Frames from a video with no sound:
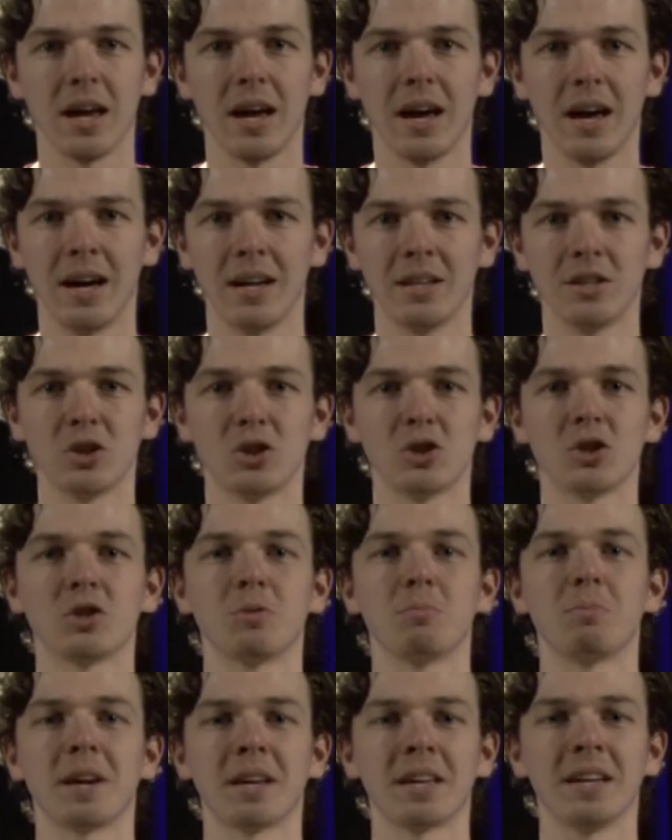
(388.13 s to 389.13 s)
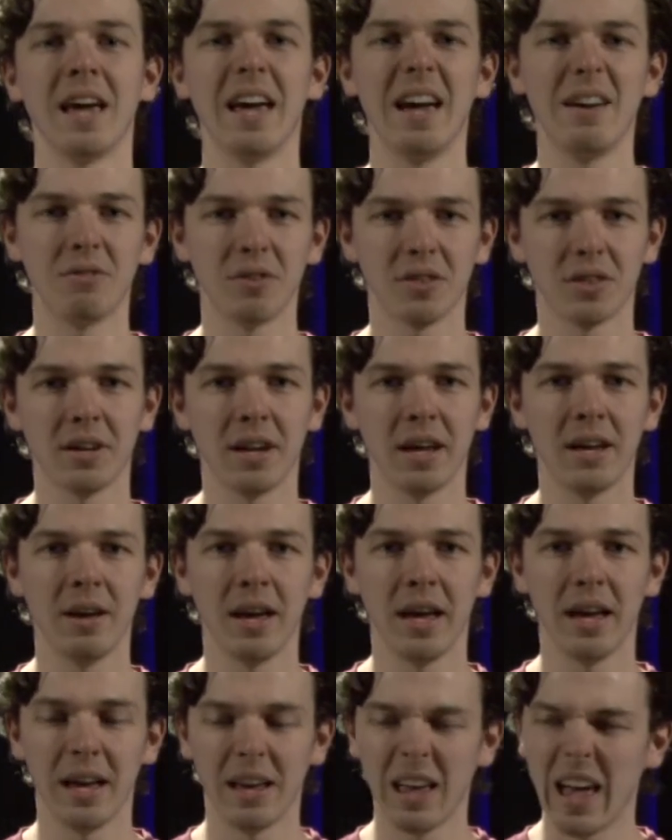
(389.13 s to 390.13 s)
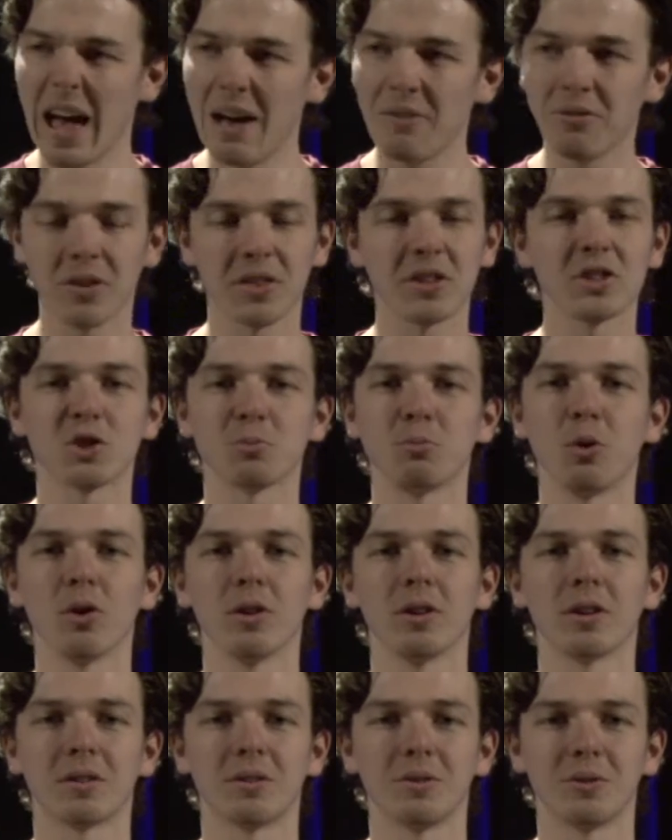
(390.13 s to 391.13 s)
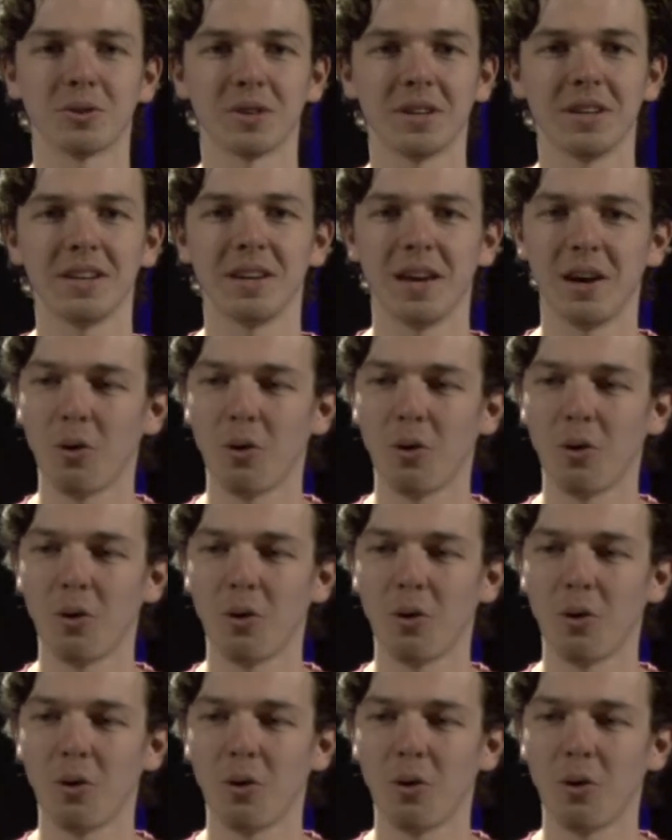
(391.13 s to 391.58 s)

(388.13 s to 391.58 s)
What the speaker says: and just bringing everything smaller, okay?